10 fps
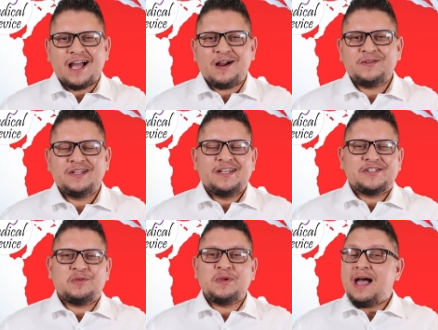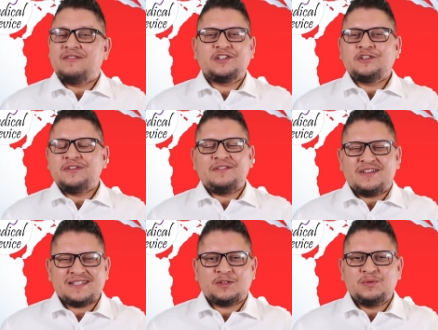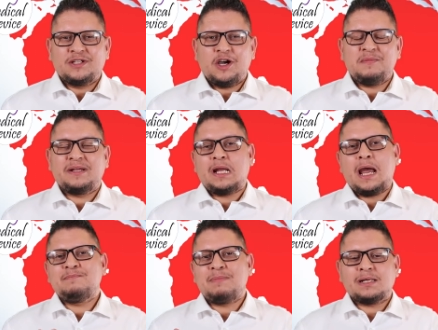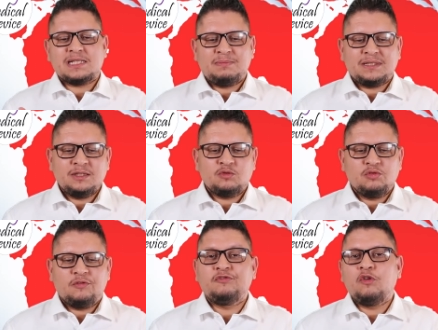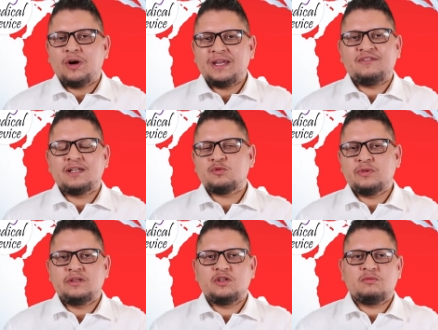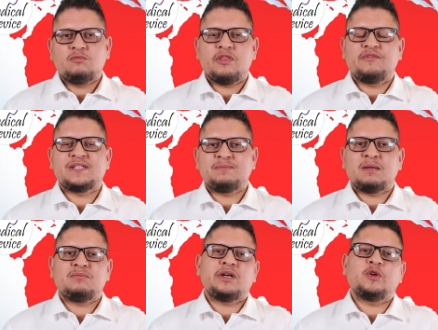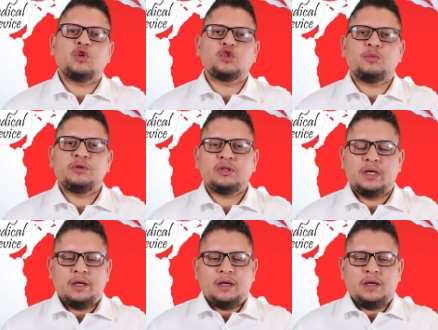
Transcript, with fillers: now. So we have a lot of events that will come and I'm participating to four events within the month of September and October.